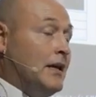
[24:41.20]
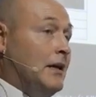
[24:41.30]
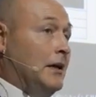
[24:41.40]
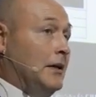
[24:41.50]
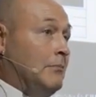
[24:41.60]

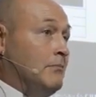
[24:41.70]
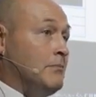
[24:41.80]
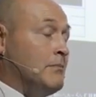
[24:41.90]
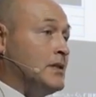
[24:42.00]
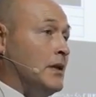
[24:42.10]

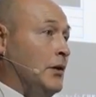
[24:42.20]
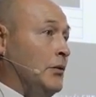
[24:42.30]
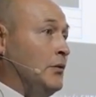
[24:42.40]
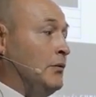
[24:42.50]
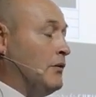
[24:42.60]

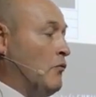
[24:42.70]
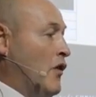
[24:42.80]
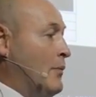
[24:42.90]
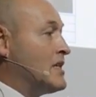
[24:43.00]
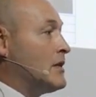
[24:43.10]
So
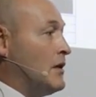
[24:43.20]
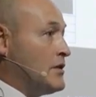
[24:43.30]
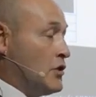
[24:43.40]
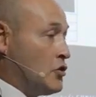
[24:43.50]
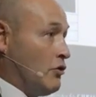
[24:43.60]
although we
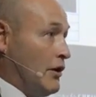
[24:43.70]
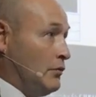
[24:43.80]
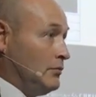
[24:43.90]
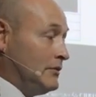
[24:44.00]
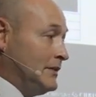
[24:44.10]
started a
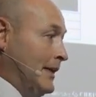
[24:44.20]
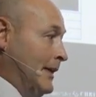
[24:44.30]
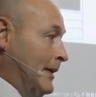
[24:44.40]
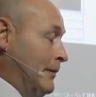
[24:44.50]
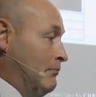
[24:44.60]
trial,
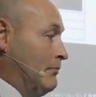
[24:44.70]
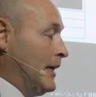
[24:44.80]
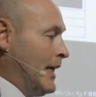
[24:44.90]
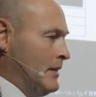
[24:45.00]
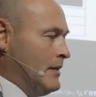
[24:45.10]

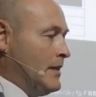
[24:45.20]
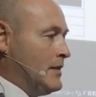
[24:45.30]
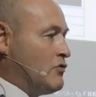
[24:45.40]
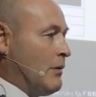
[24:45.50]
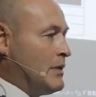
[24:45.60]
again,
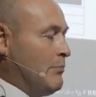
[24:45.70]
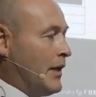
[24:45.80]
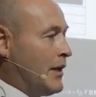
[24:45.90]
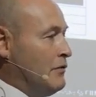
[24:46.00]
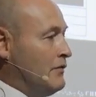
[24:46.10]
disrupted
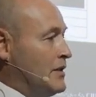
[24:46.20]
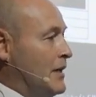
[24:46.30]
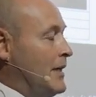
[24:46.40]
by COVID,